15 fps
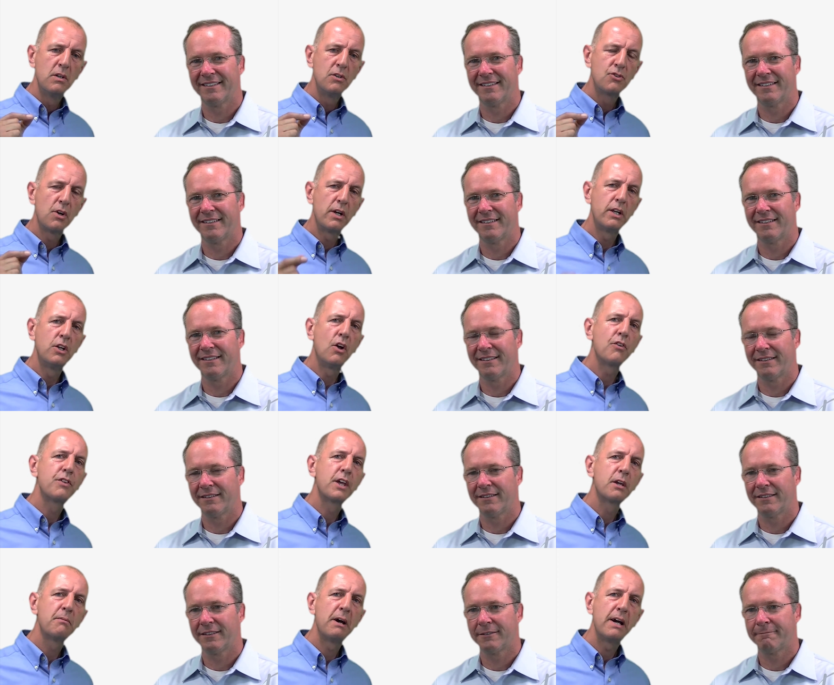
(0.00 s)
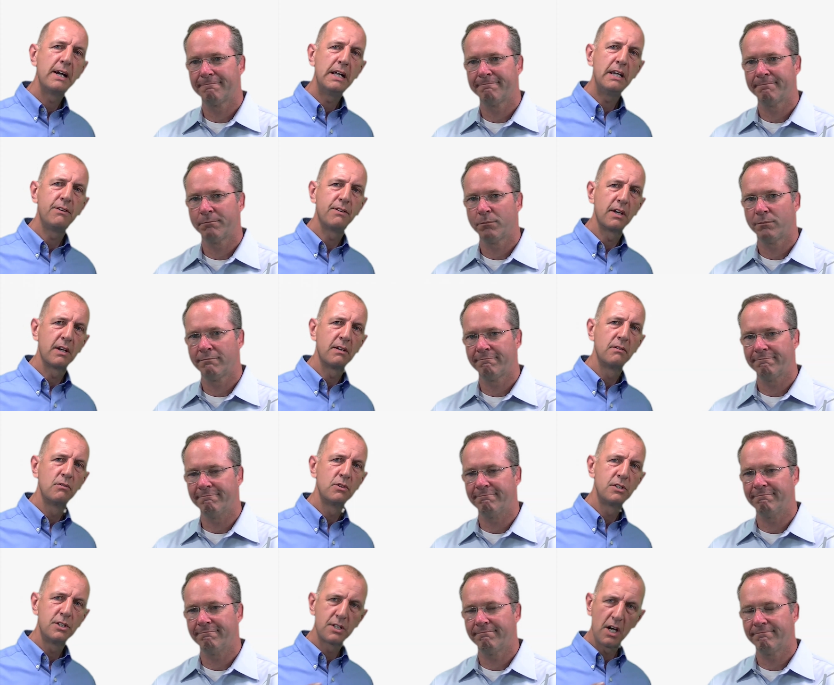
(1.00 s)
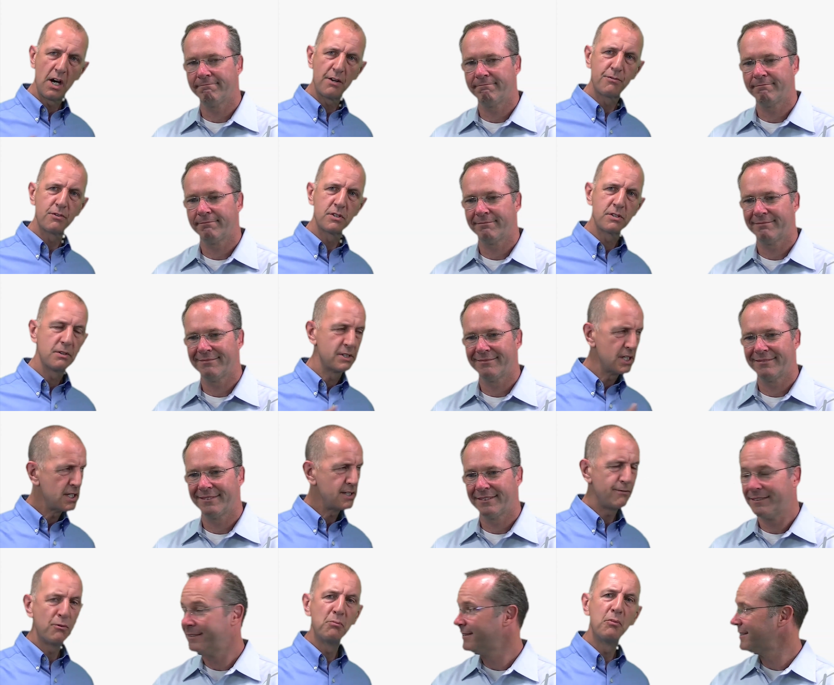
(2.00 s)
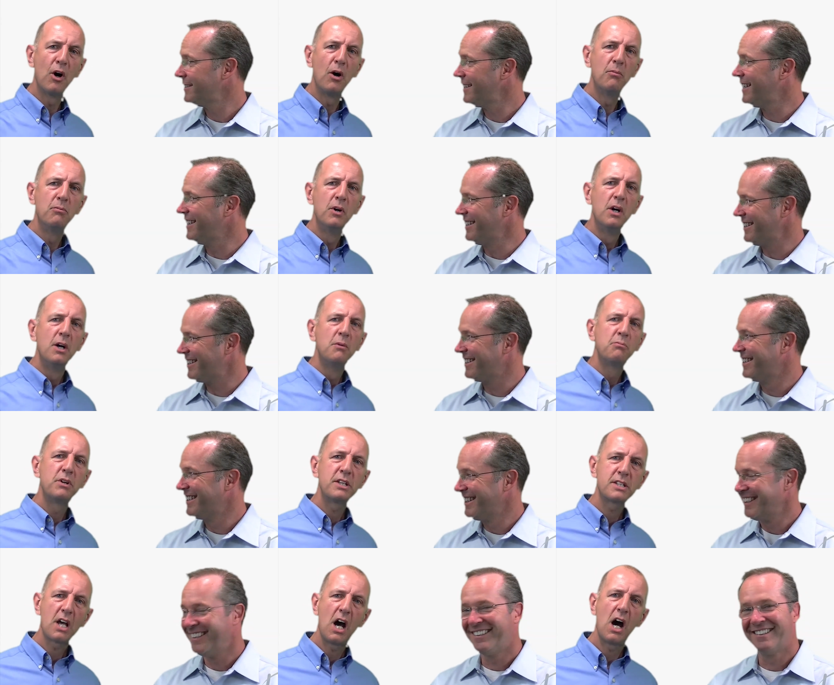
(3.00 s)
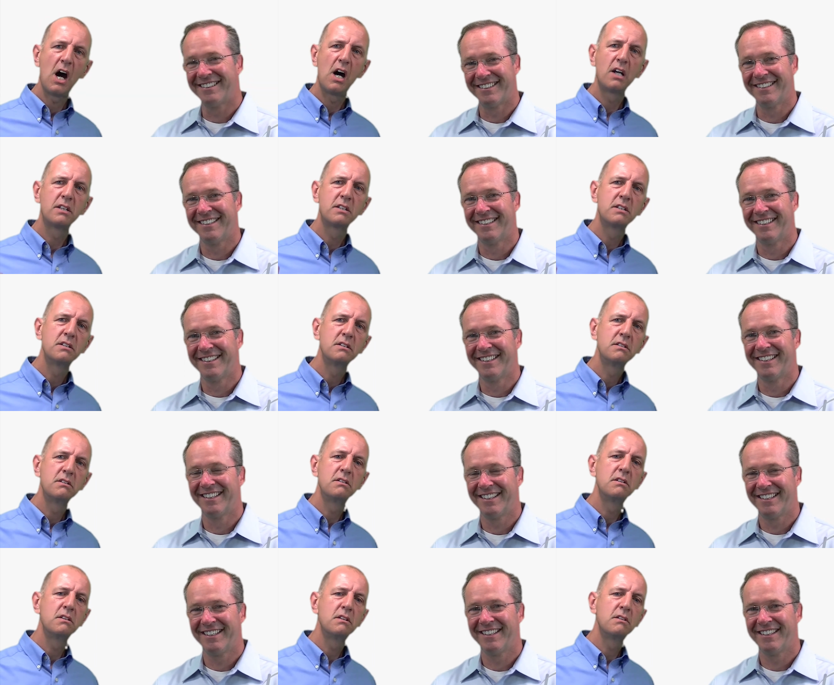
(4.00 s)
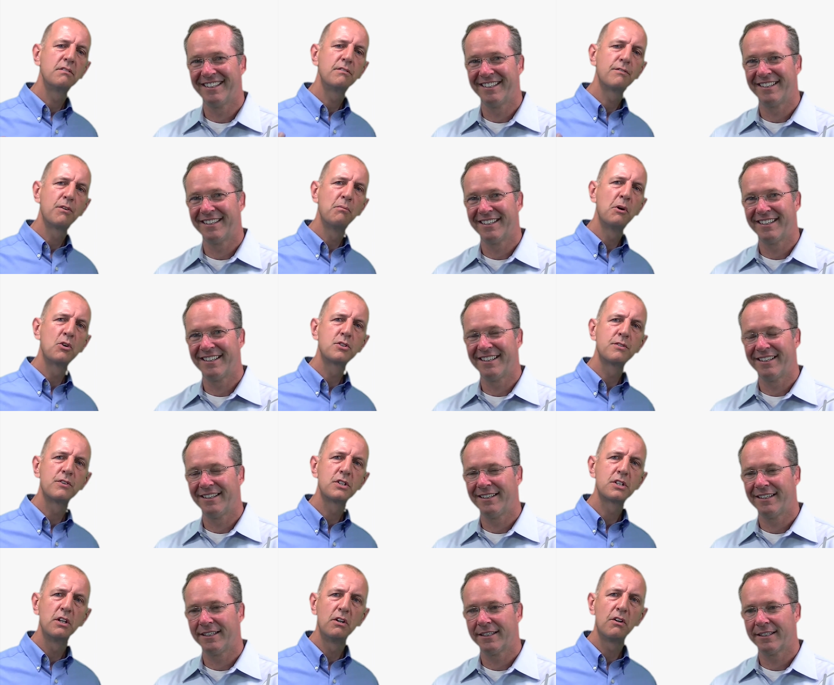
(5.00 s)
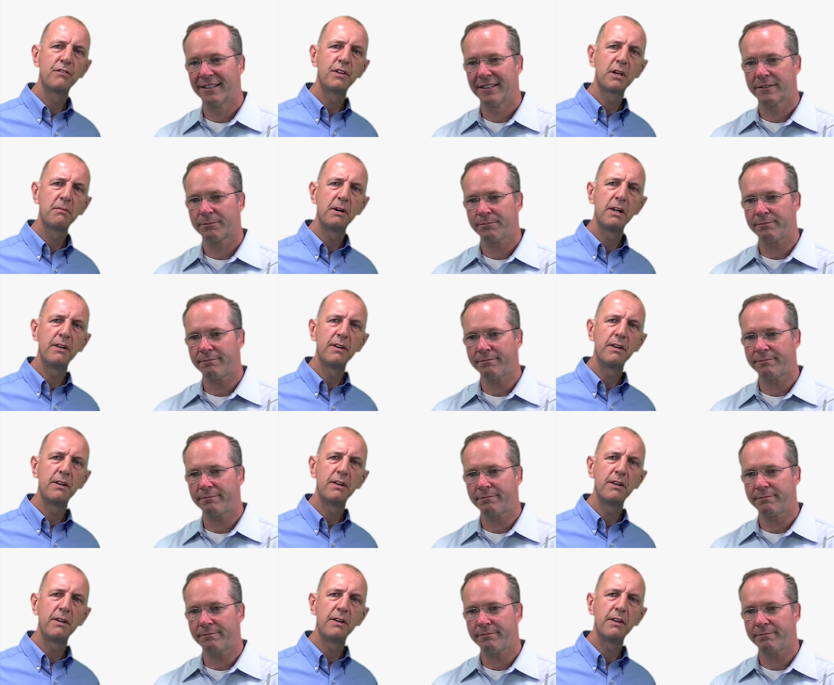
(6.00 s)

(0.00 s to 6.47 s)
Speaker 1: trying to not think about anything, mm -hmm. which mm-hmm. is hard for us. It's easy for Bob, but it's hard for most of us to not think of